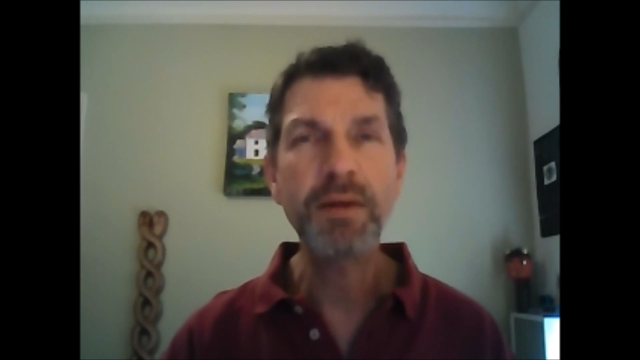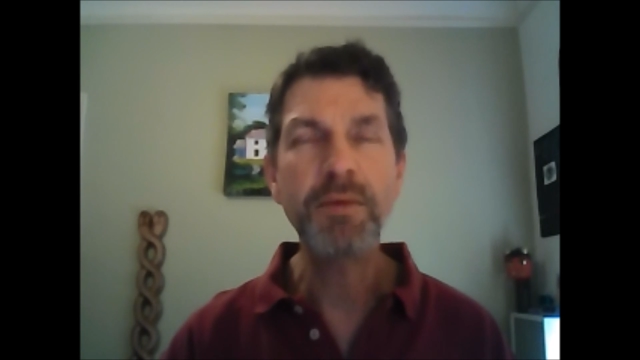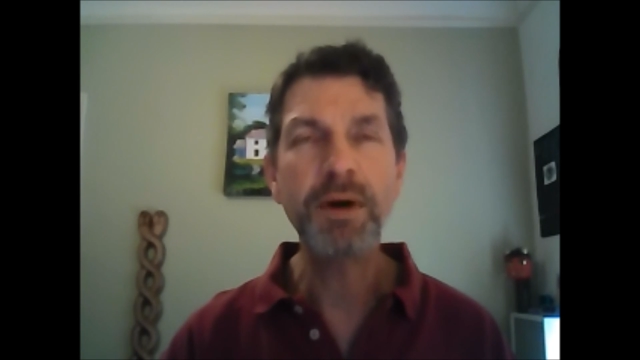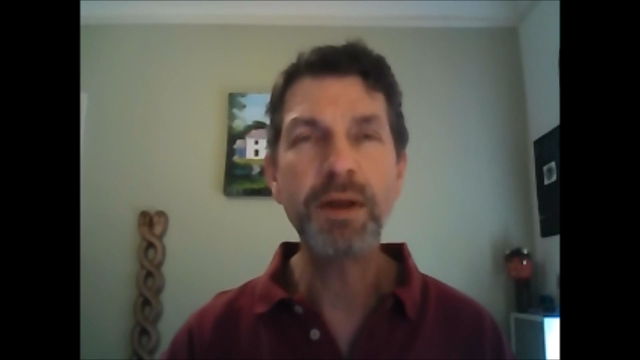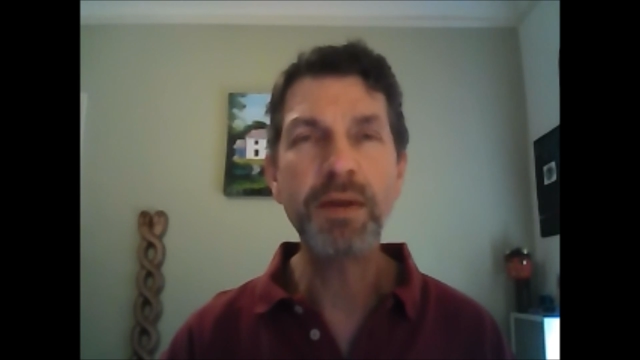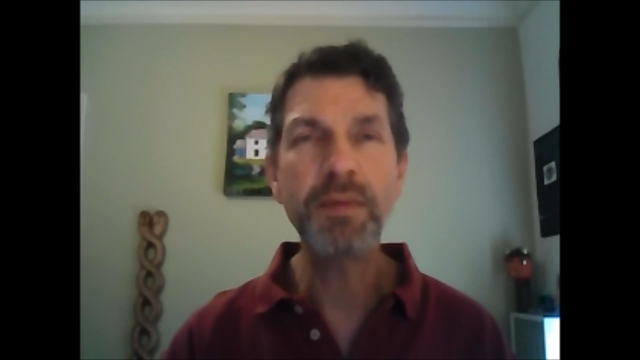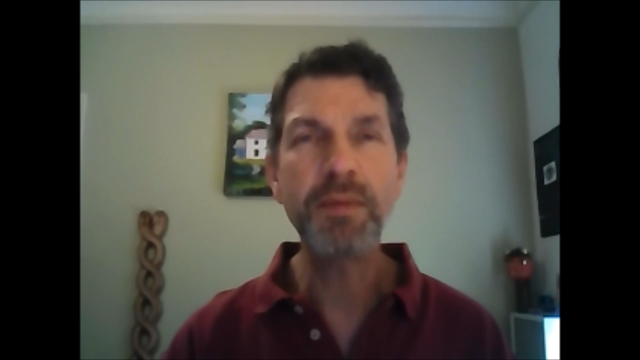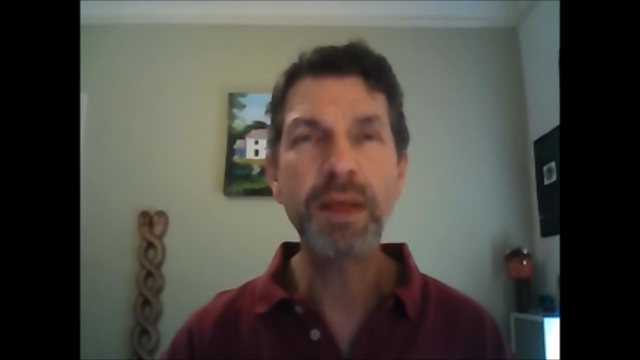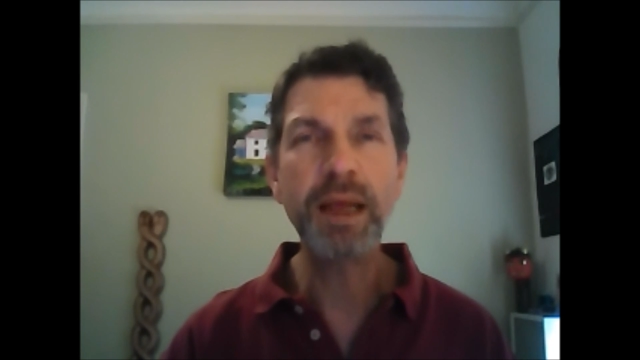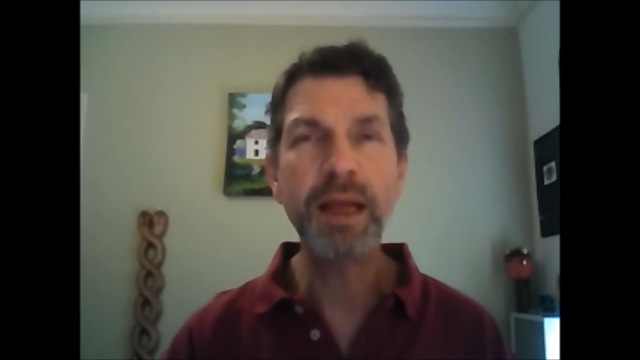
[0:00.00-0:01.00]
where you
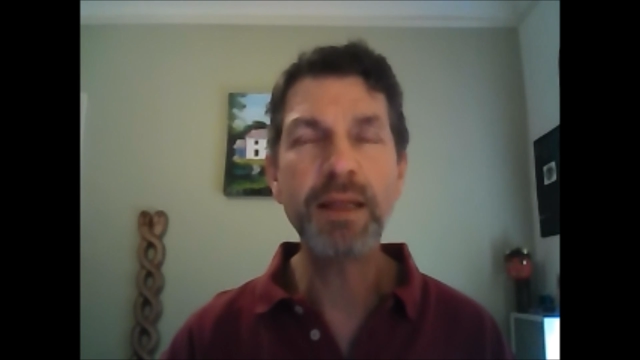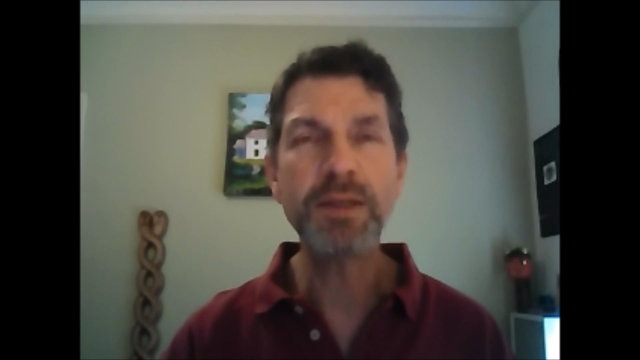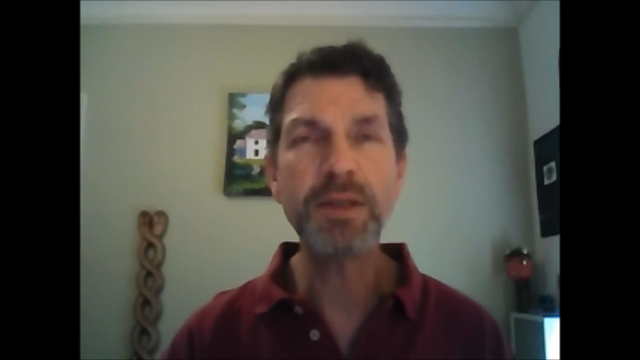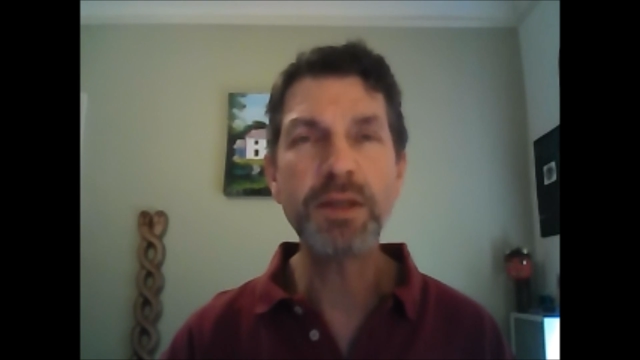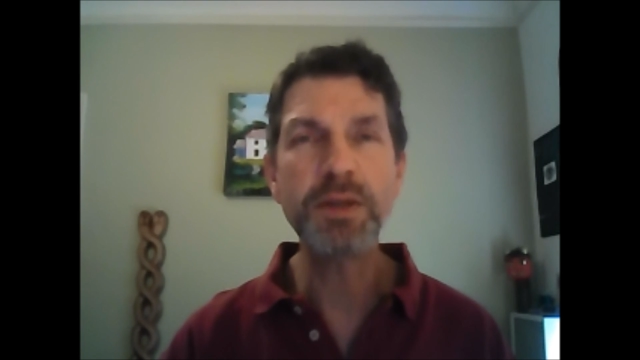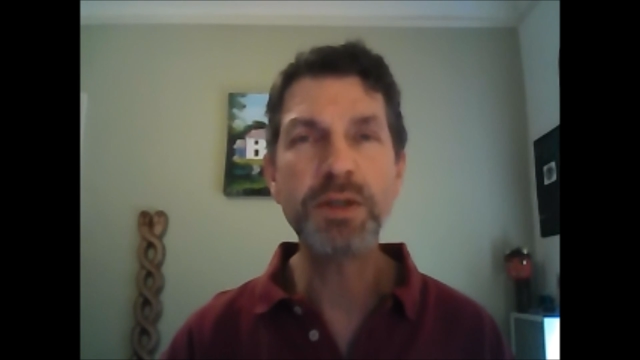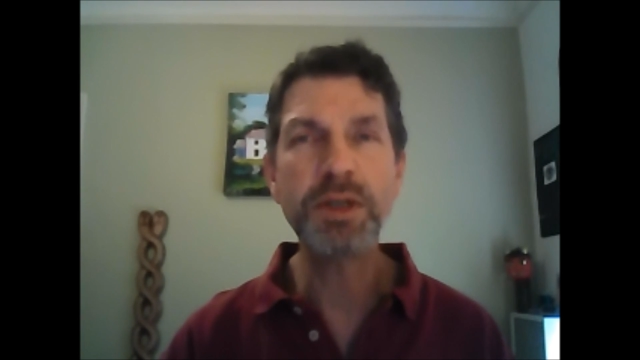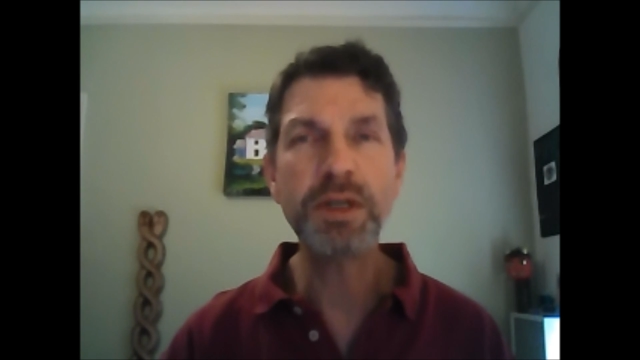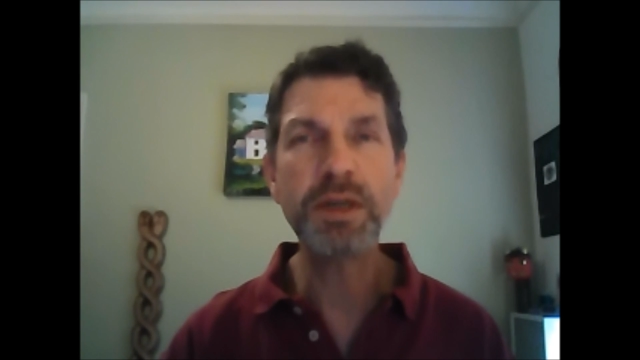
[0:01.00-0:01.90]
had this solution